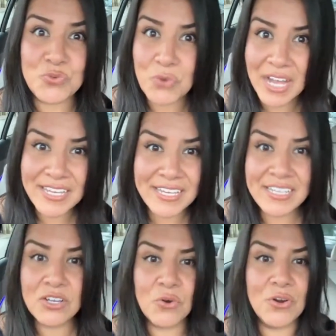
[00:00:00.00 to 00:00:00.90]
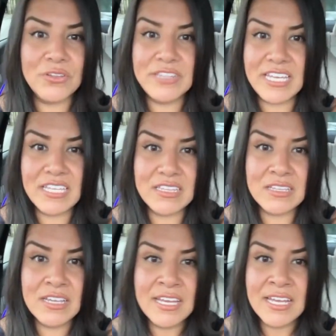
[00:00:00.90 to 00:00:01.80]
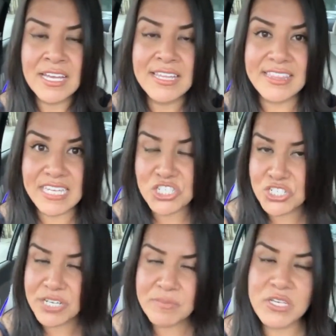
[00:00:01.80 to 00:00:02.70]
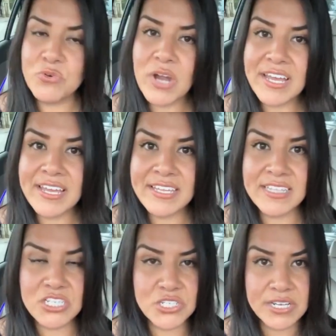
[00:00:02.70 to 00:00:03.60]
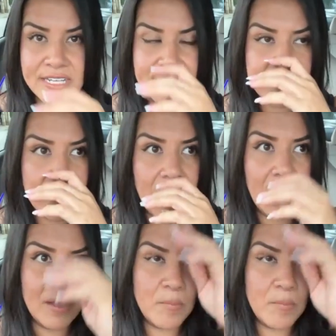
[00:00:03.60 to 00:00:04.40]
crying, or they shouldn't be crying. They shouldn't